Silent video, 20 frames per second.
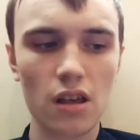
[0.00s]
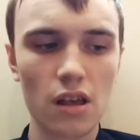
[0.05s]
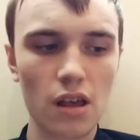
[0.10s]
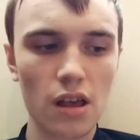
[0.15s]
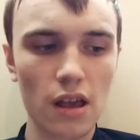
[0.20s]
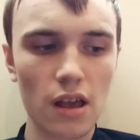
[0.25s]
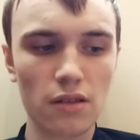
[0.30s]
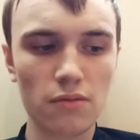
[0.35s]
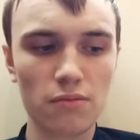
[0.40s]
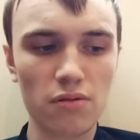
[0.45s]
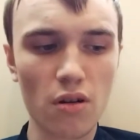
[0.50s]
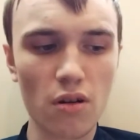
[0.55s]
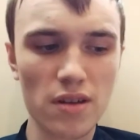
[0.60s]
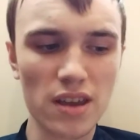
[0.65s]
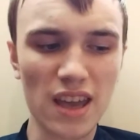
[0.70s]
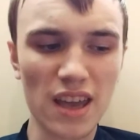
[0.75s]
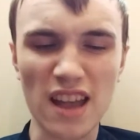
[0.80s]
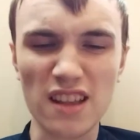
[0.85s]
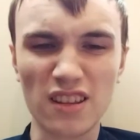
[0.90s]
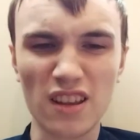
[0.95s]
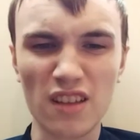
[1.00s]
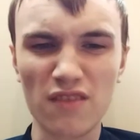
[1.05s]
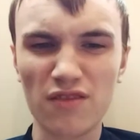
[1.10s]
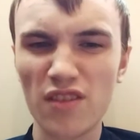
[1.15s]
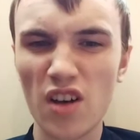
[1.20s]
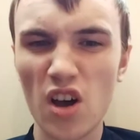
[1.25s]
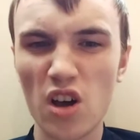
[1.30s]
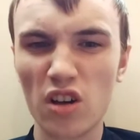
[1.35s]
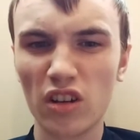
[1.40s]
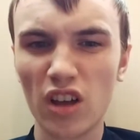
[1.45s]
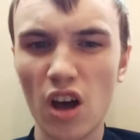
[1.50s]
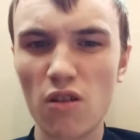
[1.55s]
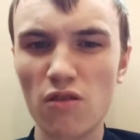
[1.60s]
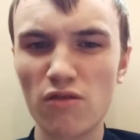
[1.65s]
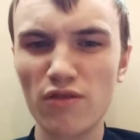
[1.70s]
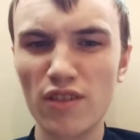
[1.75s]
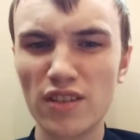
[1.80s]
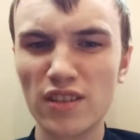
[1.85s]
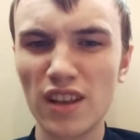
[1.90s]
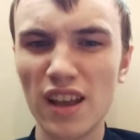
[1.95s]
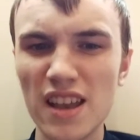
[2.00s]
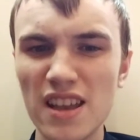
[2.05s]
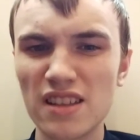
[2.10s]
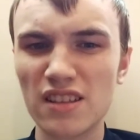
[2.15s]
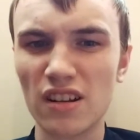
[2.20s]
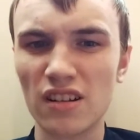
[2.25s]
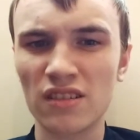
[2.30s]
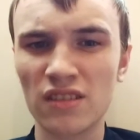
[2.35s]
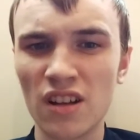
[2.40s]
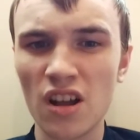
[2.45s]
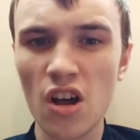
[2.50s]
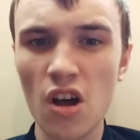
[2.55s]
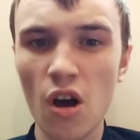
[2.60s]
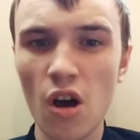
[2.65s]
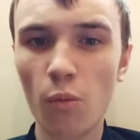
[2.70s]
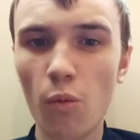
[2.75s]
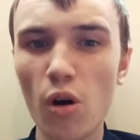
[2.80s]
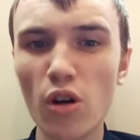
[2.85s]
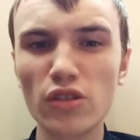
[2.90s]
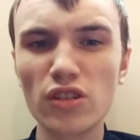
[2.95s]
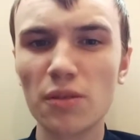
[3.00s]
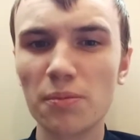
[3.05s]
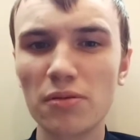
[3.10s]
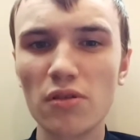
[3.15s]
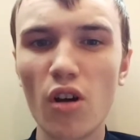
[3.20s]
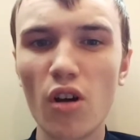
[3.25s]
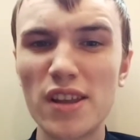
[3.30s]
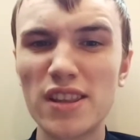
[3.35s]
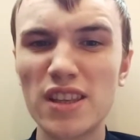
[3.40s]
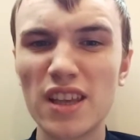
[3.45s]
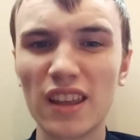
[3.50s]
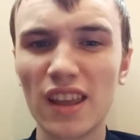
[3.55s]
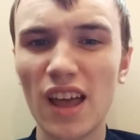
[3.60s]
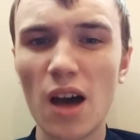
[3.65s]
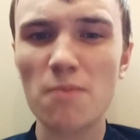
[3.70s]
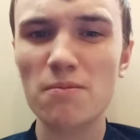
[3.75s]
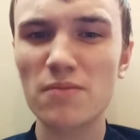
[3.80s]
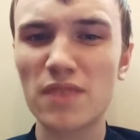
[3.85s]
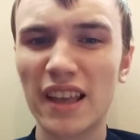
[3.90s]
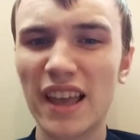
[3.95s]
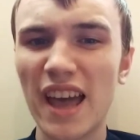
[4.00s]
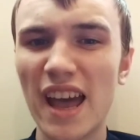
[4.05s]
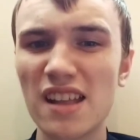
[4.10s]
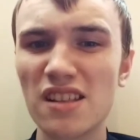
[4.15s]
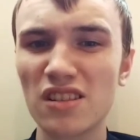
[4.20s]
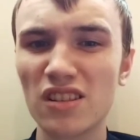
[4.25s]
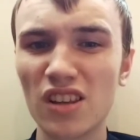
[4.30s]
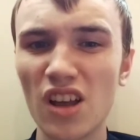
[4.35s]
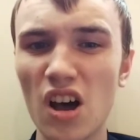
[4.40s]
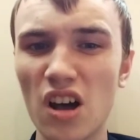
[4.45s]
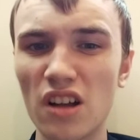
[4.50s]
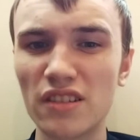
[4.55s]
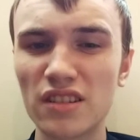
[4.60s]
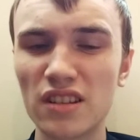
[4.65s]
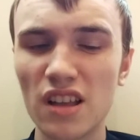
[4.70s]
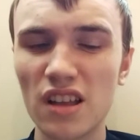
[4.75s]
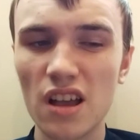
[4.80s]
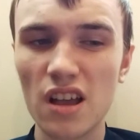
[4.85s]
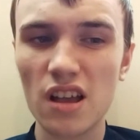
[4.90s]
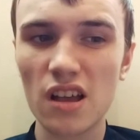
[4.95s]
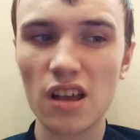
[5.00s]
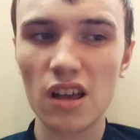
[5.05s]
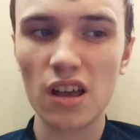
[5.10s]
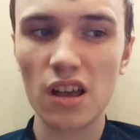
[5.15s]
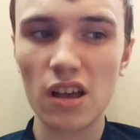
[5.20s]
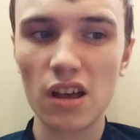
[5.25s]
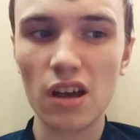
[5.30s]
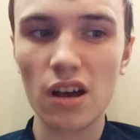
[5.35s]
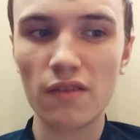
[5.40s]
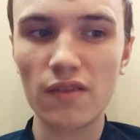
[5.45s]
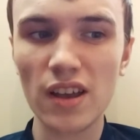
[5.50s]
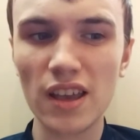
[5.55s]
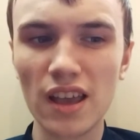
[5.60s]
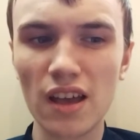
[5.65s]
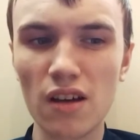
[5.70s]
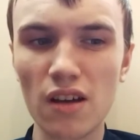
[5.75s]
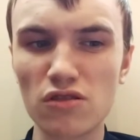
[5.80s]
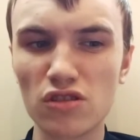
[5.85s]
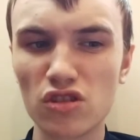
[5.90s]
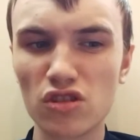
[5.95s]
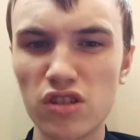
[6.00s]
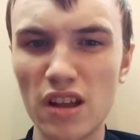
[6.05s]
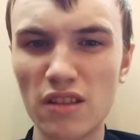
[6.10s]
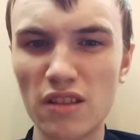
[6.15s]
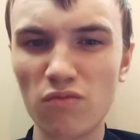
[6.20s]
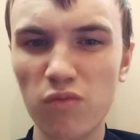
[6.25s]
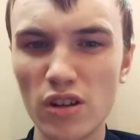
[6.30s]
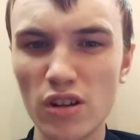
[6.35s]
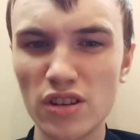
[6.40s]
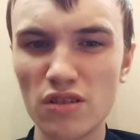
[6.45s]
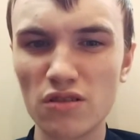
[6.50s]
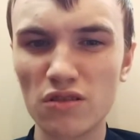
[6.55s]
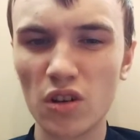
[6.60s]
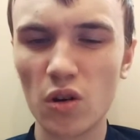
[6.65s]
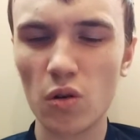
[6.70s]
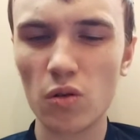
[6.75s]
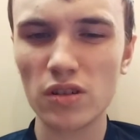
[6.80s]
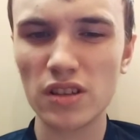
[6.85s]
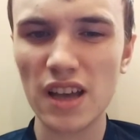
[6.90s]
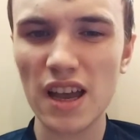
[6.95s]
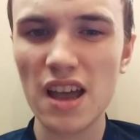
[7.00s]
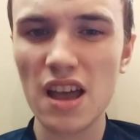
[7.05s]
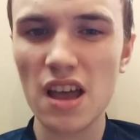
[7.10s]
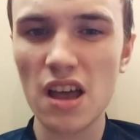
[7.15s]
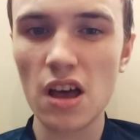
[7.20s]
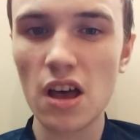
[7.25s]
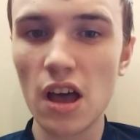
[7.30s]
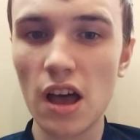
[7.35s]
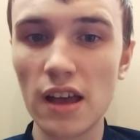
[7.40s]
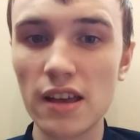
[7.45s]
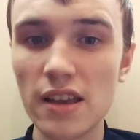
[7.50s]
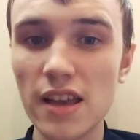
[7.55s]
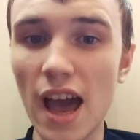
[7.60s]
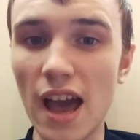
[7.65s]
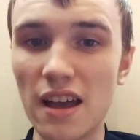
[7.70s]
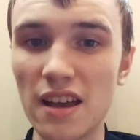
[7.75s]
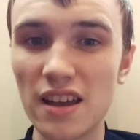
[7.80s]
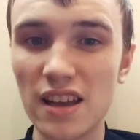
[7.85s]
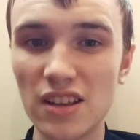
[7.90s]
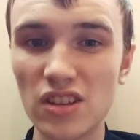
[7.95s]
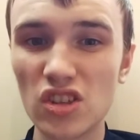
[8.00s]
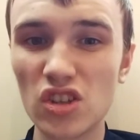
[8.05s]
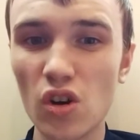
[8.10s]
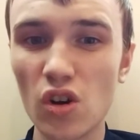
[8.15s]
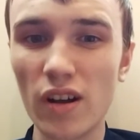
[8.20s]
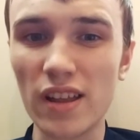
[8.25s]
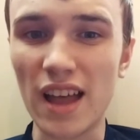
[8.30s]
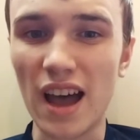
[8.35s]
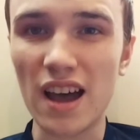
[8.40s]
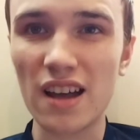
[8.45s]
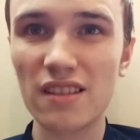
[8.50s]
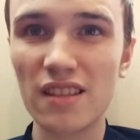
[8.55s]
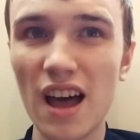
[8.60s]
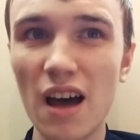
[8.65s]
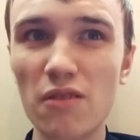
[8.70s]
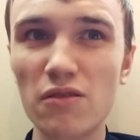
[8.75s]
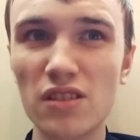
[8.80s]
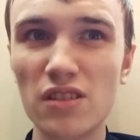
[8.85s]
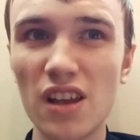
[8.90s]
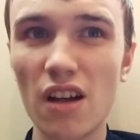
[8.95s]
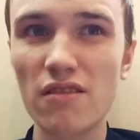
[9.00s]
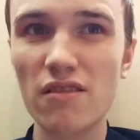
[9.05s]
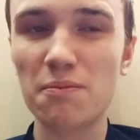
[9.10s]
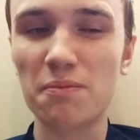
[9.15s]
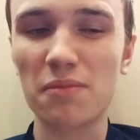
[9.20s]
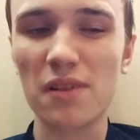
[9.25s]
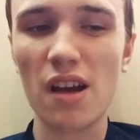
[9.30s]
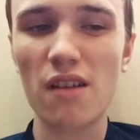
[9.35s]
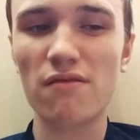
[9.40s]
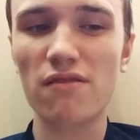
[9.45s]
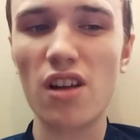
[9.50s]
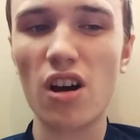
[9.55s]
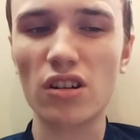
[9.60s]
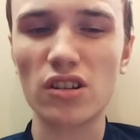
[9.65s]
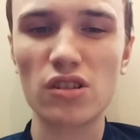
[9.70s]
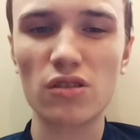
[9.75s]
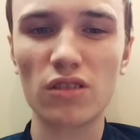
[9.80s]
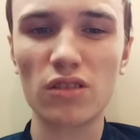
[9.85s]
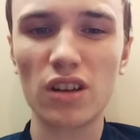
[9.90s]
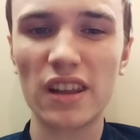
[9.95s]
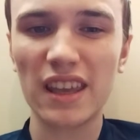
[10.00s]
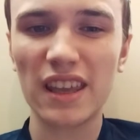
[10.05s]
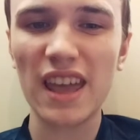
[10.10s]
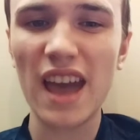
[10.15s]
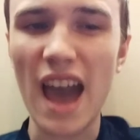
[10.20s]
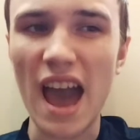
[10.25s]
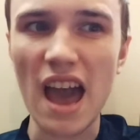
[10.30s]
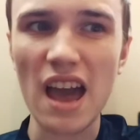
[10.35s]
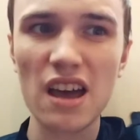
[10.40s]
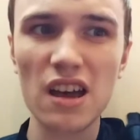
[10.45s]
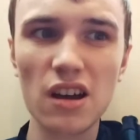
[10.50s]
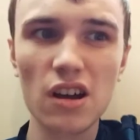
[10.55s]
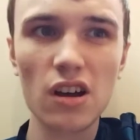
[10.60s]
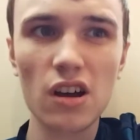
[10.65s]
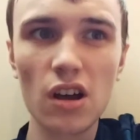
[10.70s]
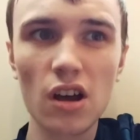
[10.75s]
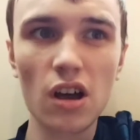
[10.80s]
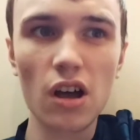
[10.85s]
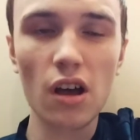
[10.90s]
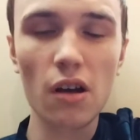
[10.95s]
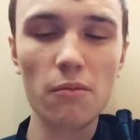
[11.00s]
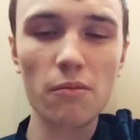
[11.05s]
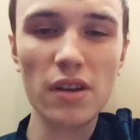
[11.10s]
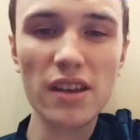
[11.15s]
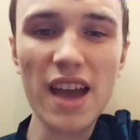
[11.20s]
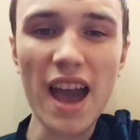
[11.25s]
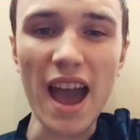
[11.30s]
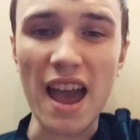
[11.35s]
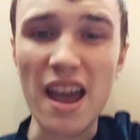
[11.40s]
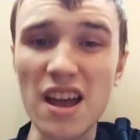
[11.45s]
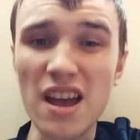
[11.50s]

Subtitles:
He probably gets his first goal of the season. What a surprise it comes against us. I think it was Chris Wood who scored it. Yeah, enjoy that. That was the only bit of luck you're going to get. But yeah,